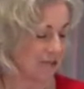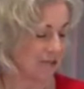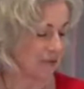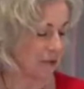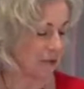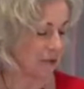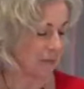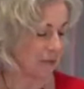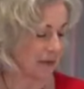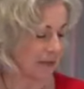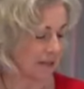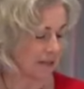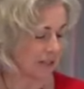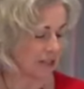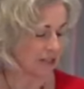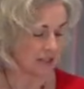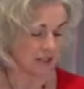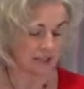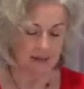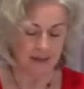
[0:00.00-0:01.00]
going to be
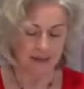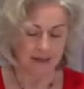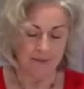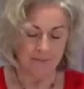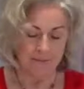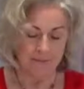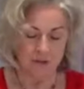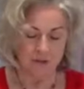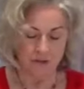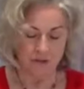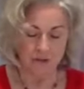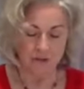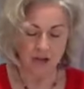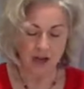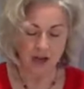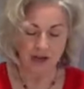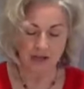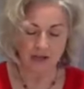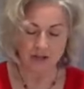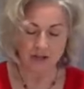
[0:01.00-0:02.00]
delicious. 2
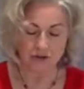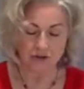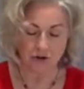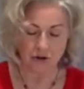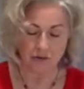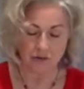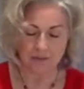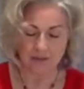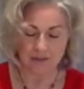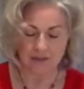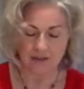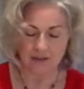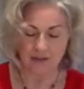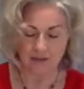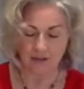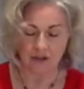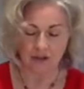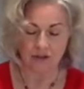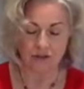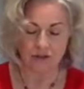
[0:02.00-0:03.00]
tiny drops
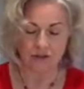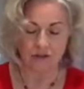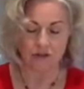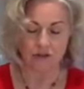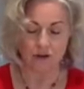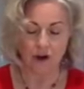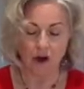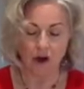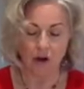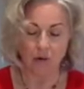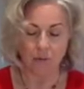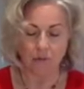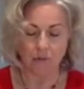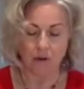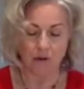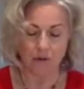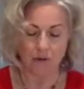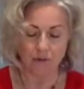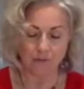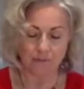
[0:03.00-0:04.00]
goes through your whole
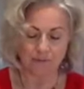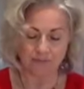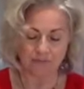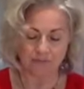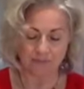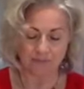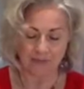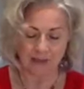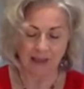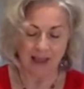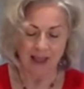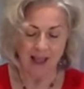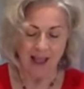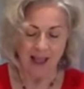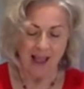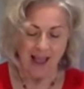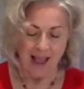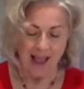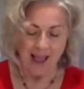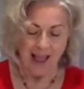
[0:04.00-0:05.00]
bowl.
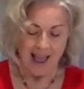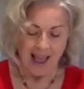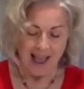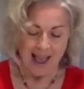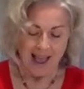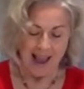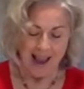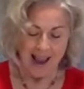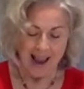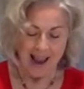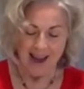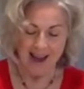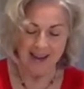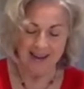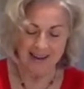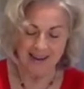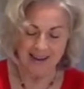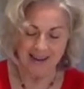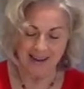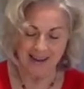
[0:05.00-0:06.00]

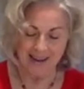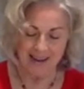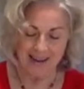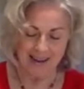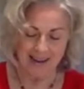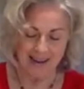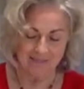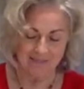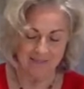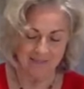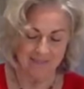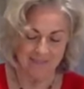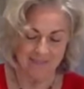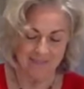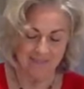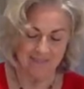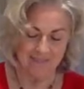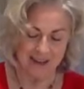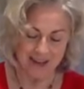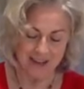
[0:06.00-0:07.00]
And
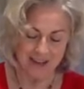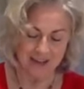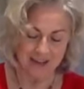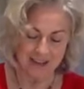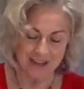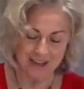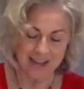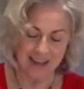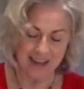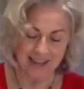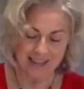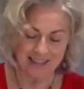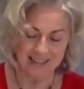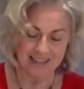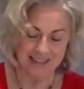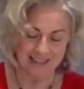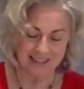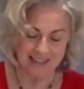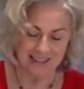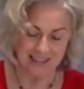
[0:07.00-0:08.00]
when you
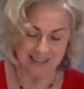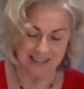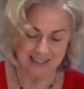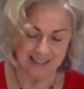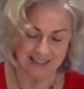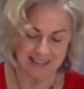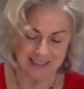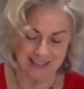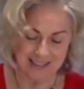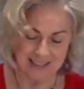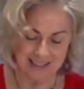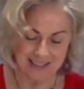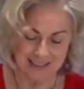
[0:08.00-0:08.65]
taste this,